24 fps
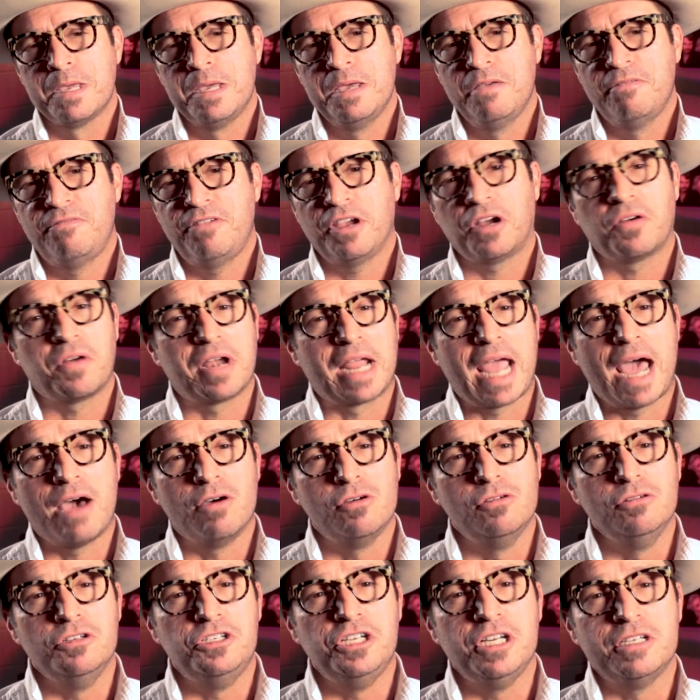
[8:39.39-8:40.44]
Figuring out
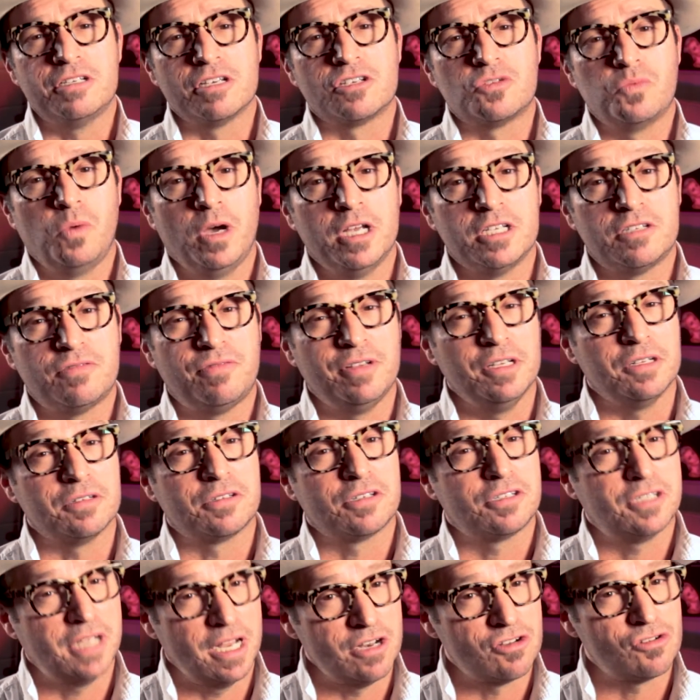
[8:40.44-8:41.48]
who Jesus was feels
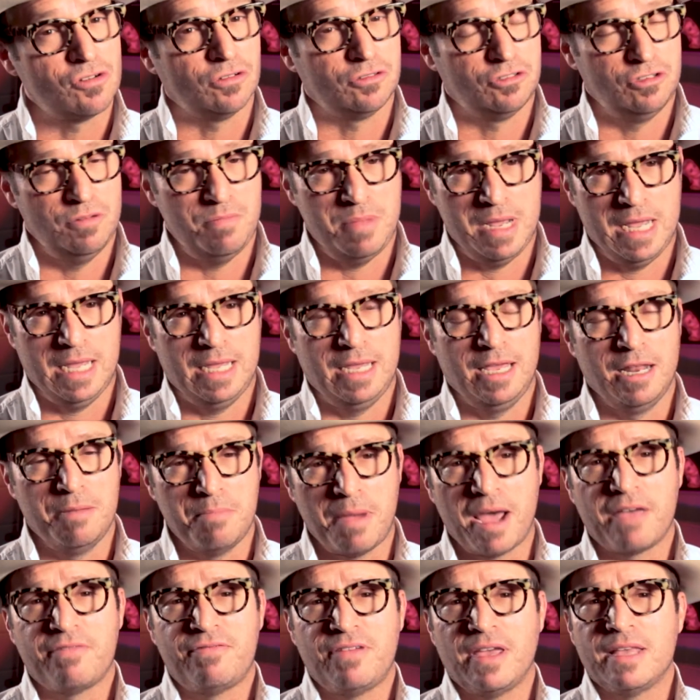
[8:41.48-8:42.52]
central to me in
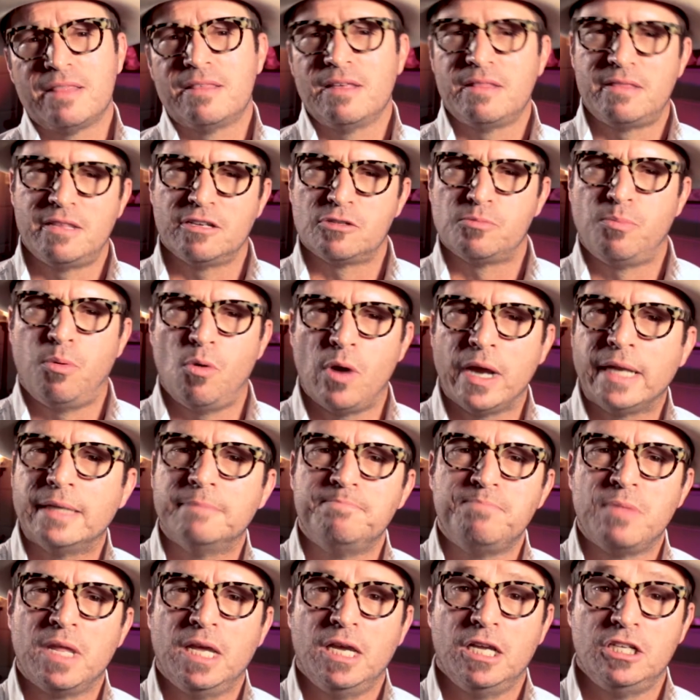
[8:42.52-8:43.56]
my faith at this point,
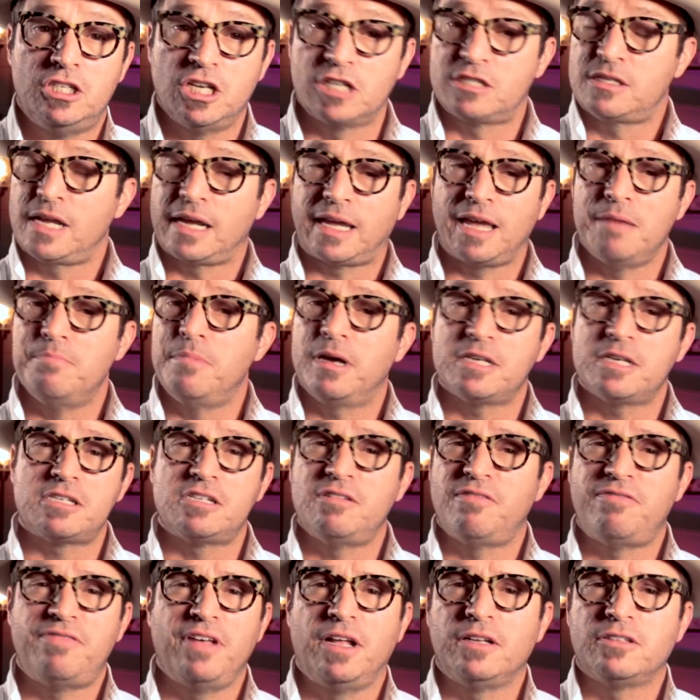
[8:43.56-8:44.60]
just like it must
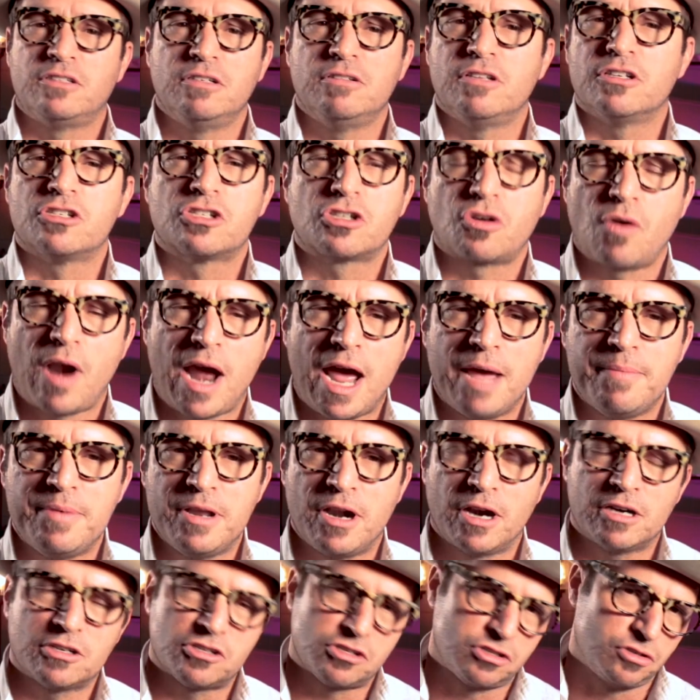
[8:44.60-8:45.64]
have felt to the scribe in
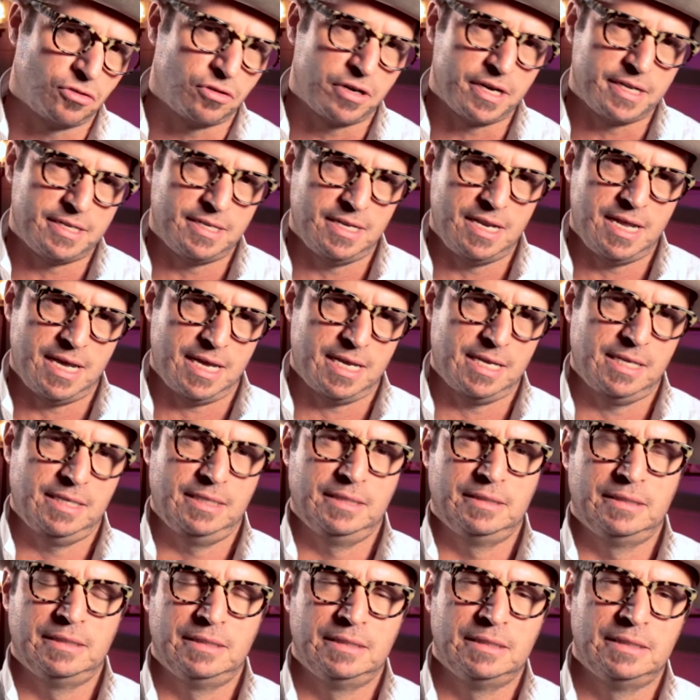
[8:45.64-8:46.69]
our story today.
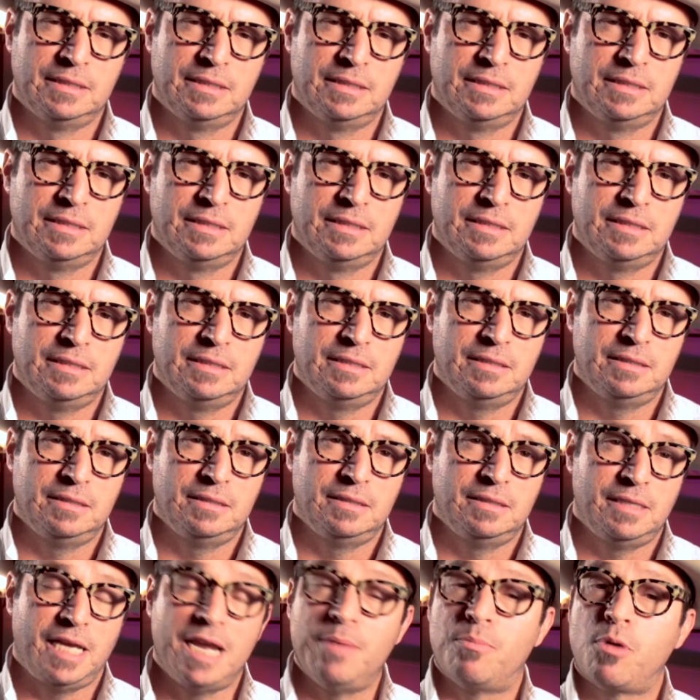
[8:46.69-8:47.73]

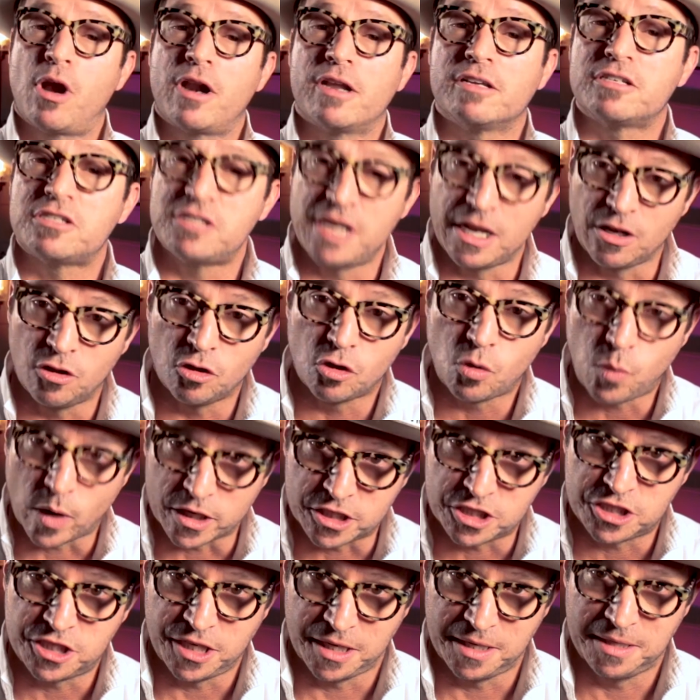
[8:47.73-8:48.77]
He brought a single
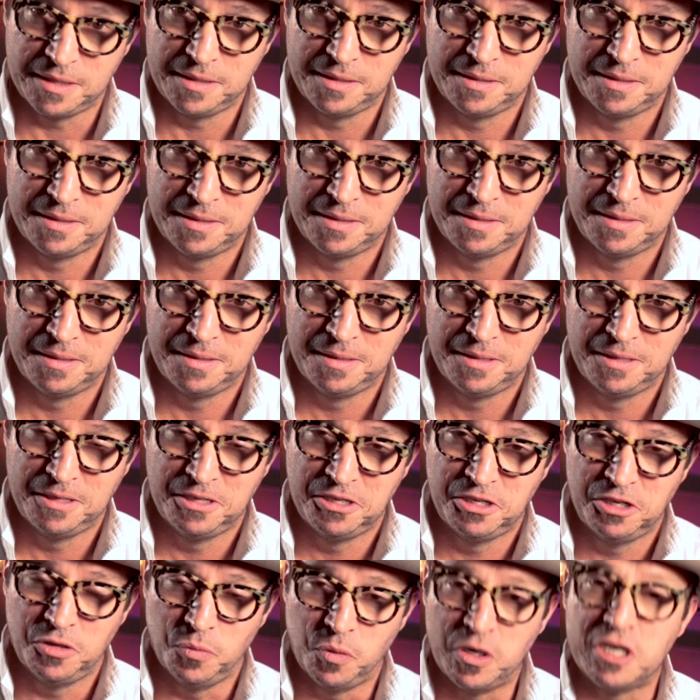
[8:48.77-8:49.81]
question
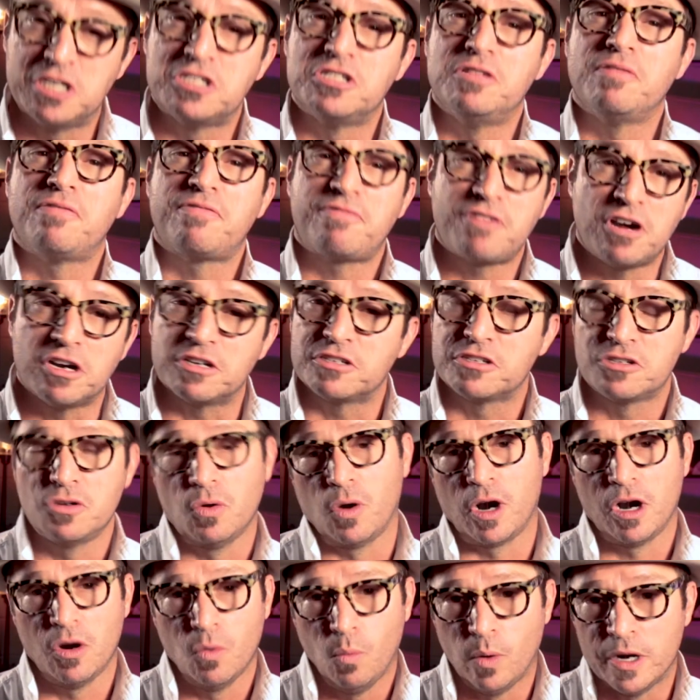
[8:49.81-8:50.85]
what is the first
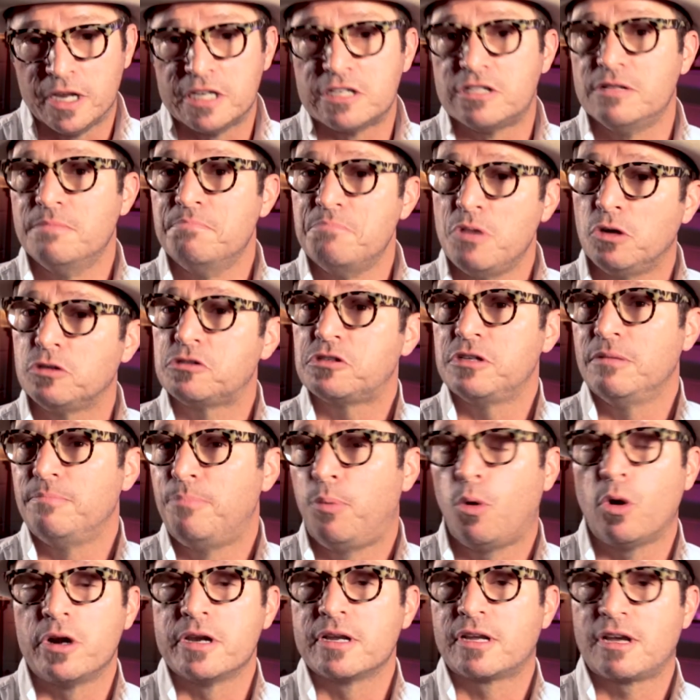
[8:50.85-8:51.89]
or what is the most
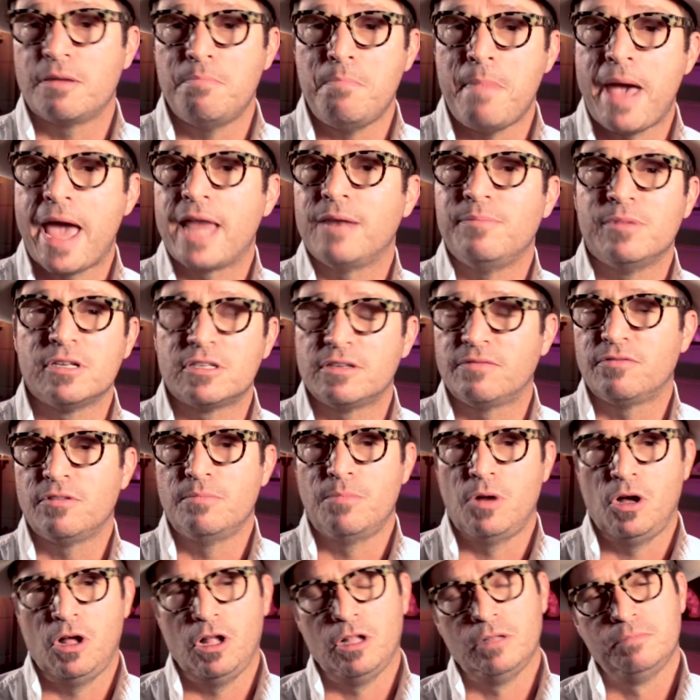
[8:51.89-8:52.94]
important commandment of
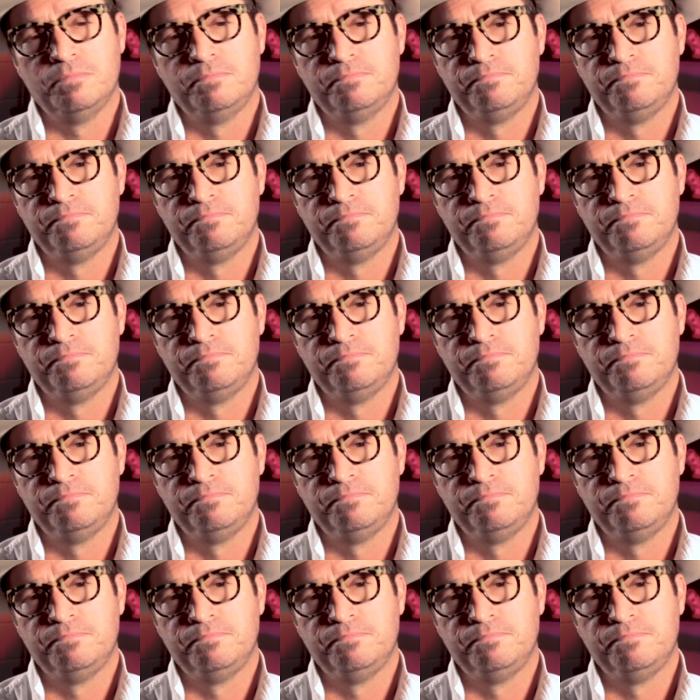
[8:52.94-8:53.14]
them all?